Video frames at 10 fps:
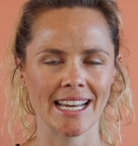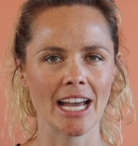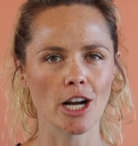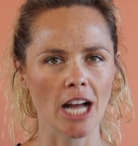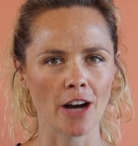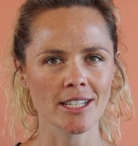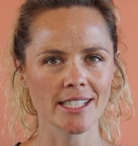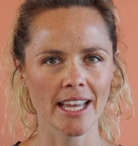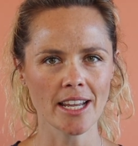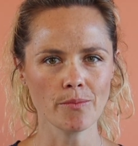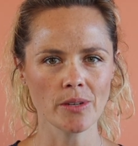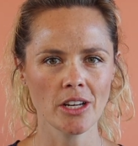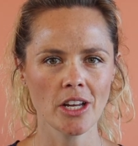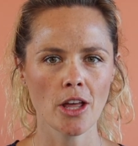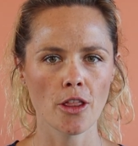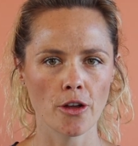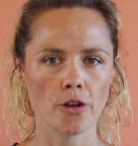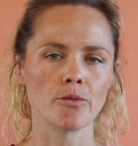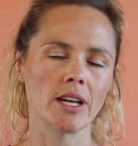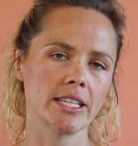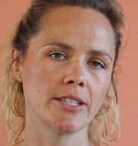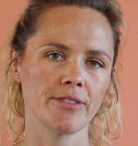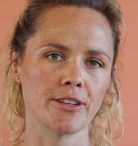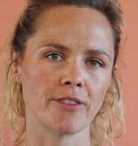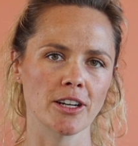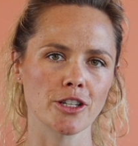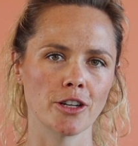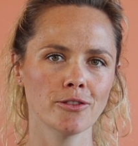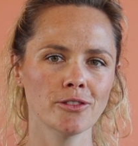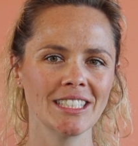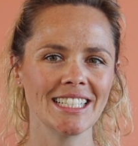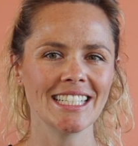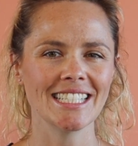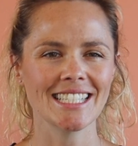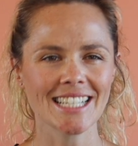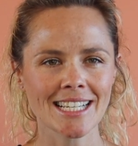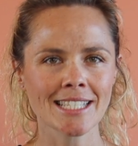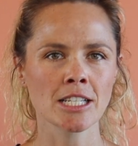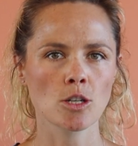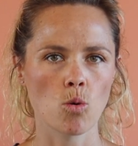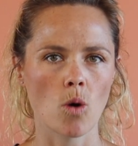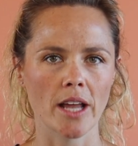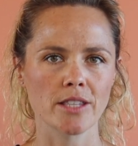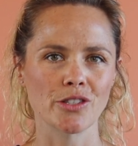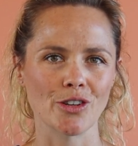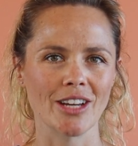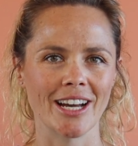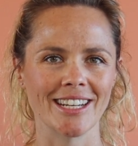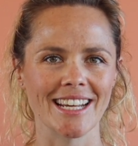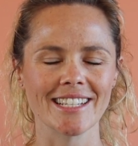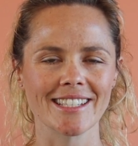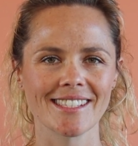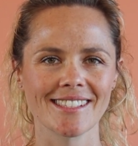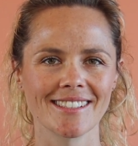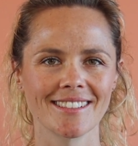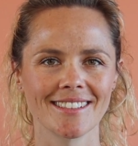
and our current setup, though relatively functional, doesn't quite suit our needs.